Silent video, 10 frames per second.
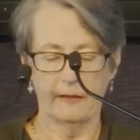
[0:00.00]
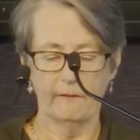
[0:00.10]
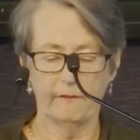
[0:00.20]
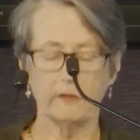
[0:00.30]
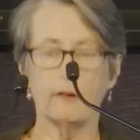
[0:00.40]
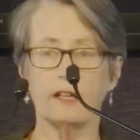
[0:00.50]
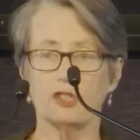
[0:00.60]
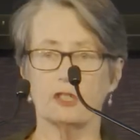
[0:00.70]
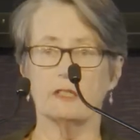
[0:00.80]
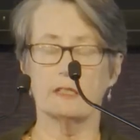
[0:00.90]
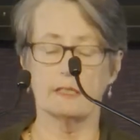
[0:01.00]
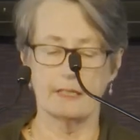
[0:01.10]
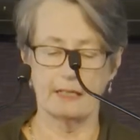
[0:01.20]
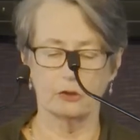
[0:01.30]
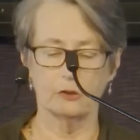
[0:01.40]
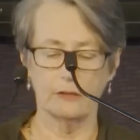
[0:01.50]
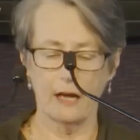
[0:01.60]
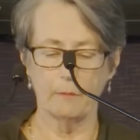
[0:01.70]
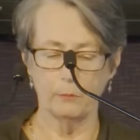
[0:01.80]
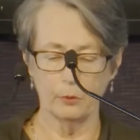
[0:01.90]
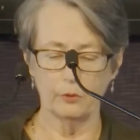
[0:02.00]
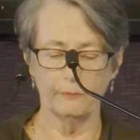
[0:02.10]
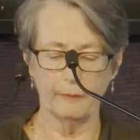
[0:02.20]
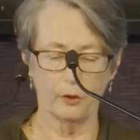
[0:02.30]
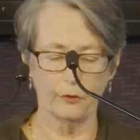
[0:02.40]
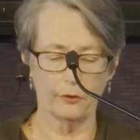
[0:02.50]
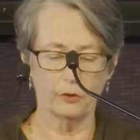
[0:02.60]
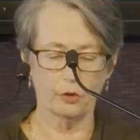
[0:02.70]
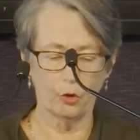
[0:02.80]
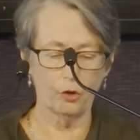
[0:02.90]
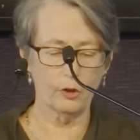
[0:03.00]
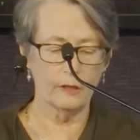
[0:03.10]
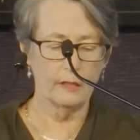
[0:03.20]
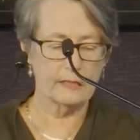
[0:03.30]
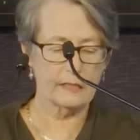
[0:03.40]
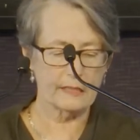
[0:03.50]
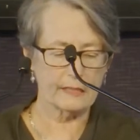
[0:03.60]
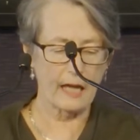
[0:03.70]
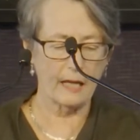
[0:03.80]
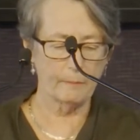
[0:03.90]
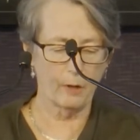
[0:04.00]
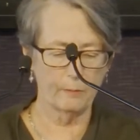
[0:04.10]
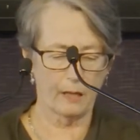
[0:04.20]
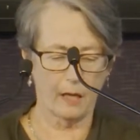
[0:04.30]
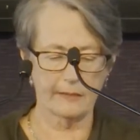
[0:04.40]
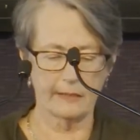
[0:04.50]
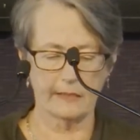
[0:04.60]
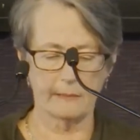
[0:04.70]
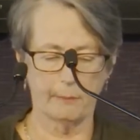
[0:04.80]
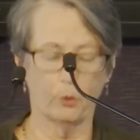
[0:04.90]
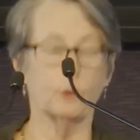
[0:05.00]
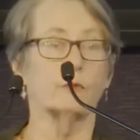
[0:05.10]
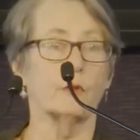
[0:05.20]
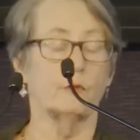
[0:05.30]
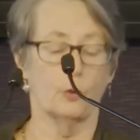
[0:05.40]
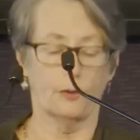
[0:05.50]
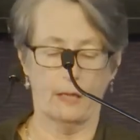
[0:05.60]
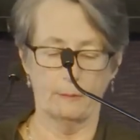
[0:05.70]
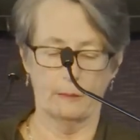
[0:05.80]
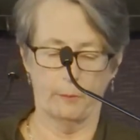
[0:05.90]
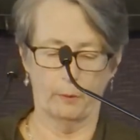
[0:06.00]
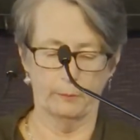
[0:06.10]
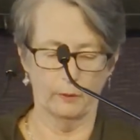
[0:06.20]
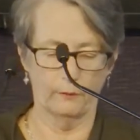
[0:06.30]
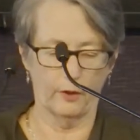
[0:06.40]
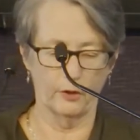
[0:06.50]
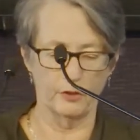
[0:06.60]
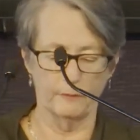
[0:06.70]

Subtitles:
Federationists then could now move beyond talk to start mobilising support for the forthcoming popular vote.